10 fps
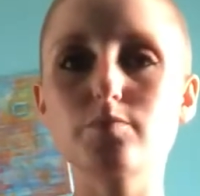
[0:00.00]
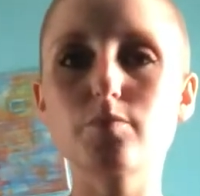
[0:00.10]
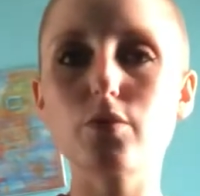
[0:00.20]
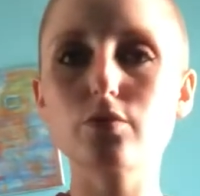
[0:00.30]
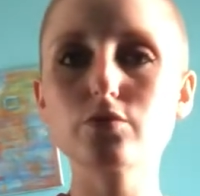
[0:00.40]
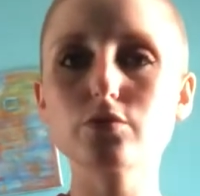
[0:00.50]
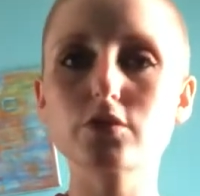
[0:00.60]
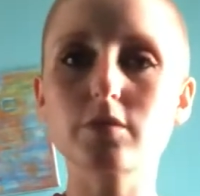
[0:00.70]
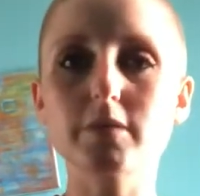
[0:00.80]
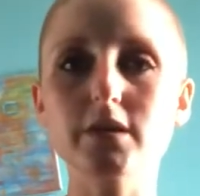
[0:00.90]
pulled your
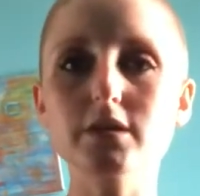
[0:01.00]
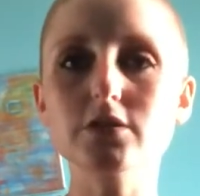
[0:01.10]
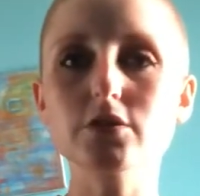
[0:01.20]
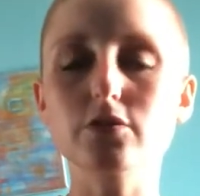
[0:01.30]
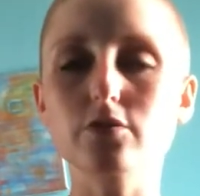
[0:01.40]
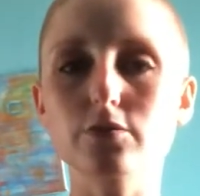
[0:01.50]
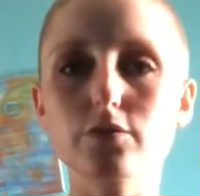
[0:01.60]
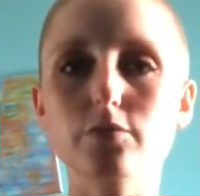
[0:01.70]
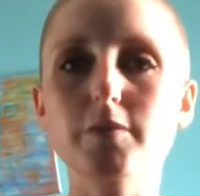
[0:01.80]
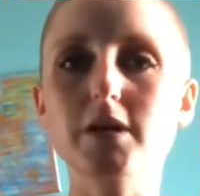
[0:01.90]
tummy into
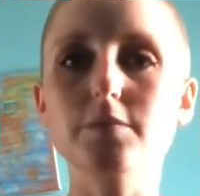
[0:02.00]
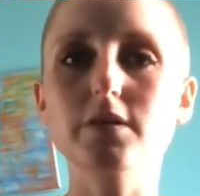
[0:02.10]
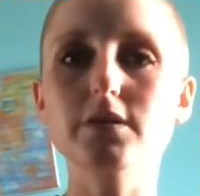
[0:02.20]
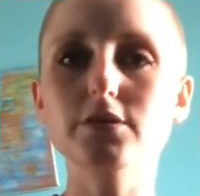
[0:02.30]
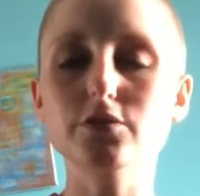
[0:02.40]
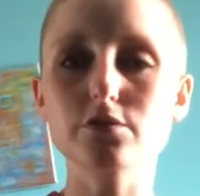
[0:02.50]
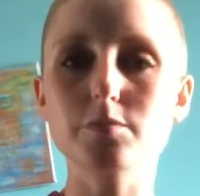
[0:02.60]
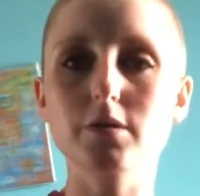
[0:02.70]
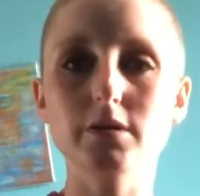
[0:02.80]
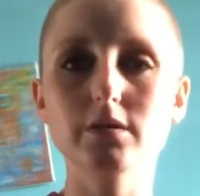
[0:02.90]
your belly button, into your
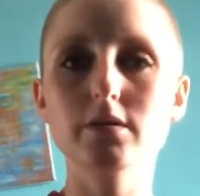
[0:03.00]
spine.